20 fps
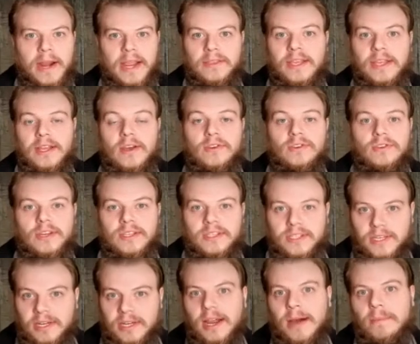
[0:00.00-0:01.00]
They don't trust the
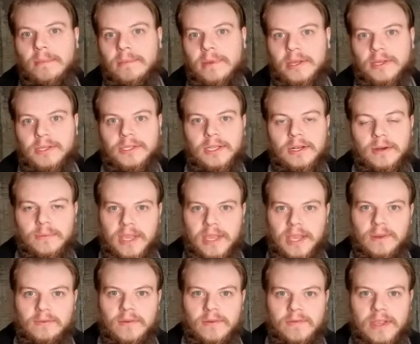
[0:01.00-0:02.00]
numbers that are
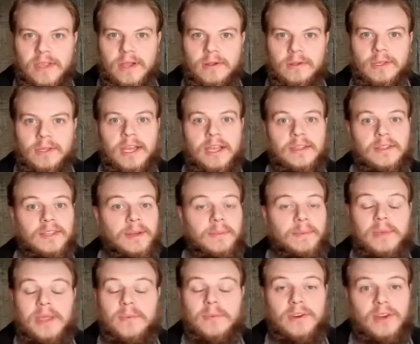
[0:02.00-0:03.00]
being revealed. Some
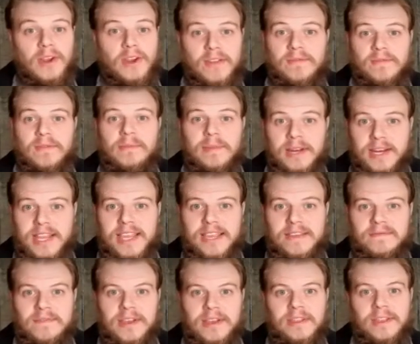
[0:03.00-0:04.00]
people don't even
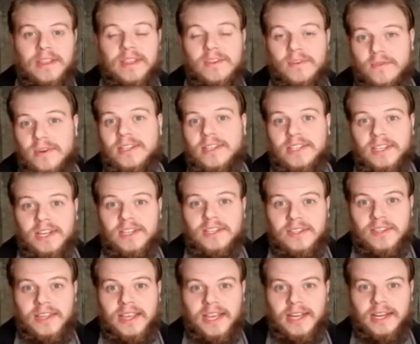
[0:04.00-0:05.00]
believe that there is such
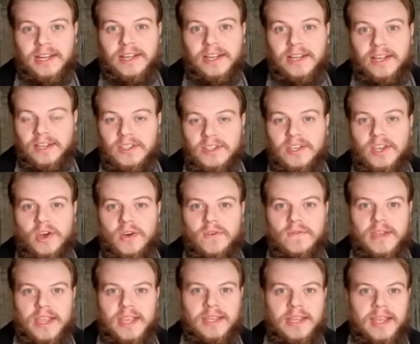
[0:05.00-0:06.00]
a thing as
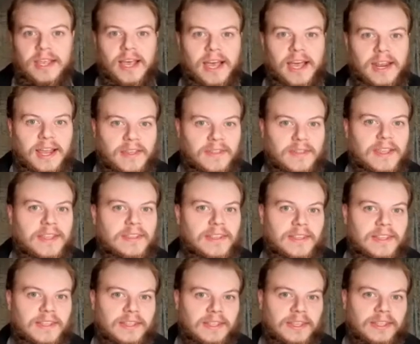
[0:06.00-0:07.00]
COVID. And I think that
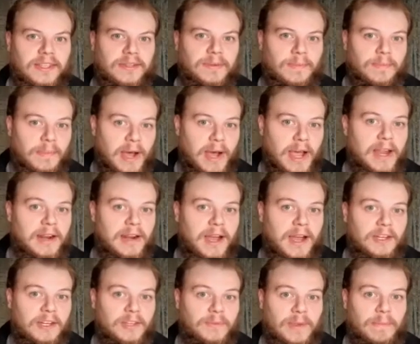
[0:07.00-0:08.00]
this has, by and
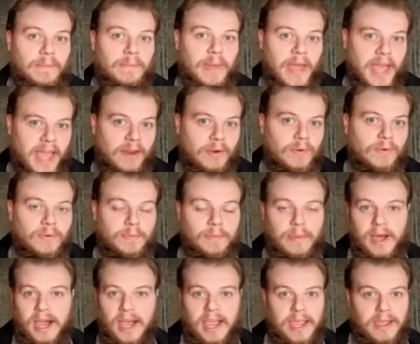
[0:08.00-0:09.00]
large, been peddled
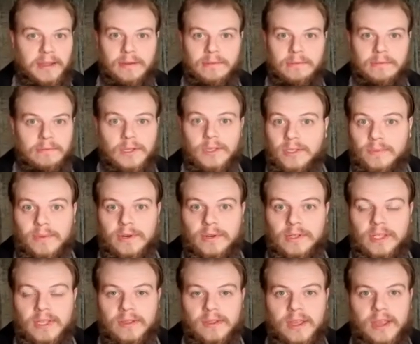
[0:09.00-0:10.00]
by
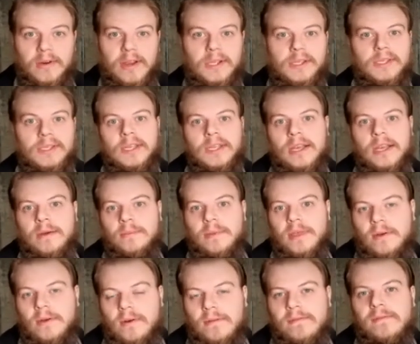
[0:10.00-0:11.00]
conspiracy theorists, but
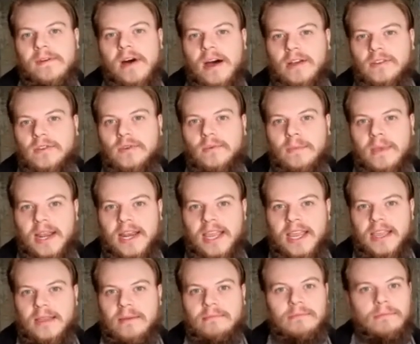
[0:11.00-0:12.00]
there are far too
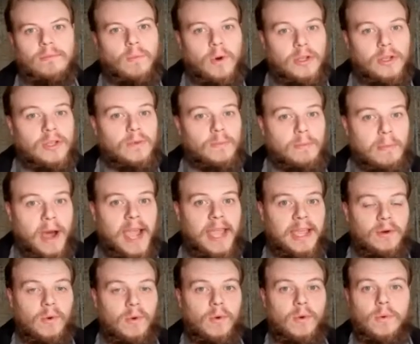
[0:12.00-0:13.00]
many what you might
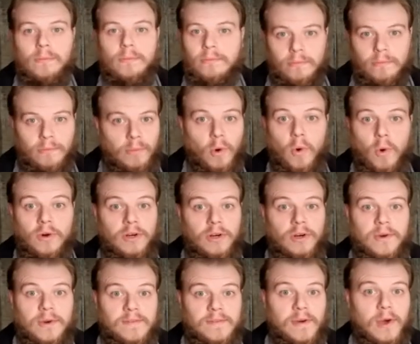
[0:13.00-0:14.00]
call
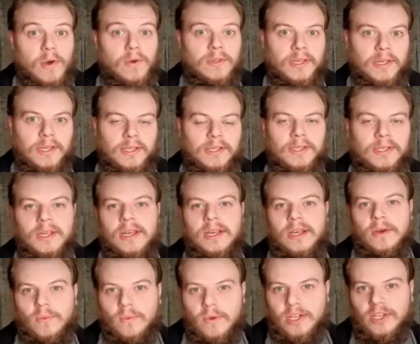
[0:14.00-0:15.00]
ordinary voters
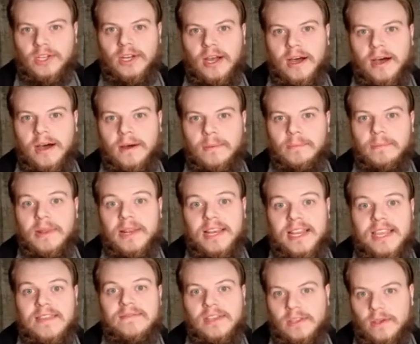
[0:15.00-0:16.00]
which are
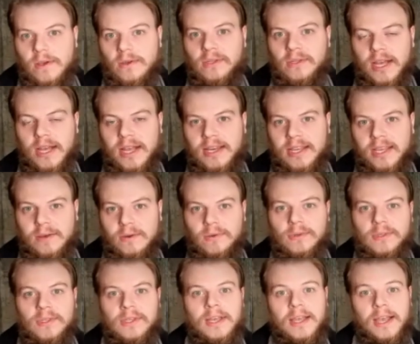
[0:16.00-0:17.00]
believing those
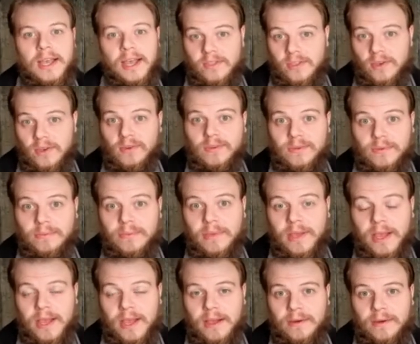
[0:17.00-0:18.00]
ideals and
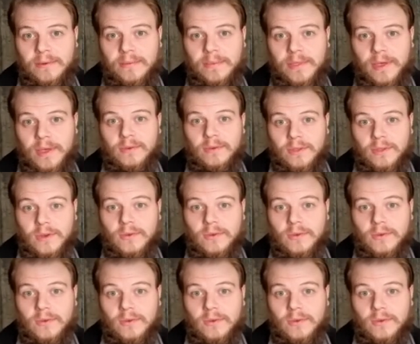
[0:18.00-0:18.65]
those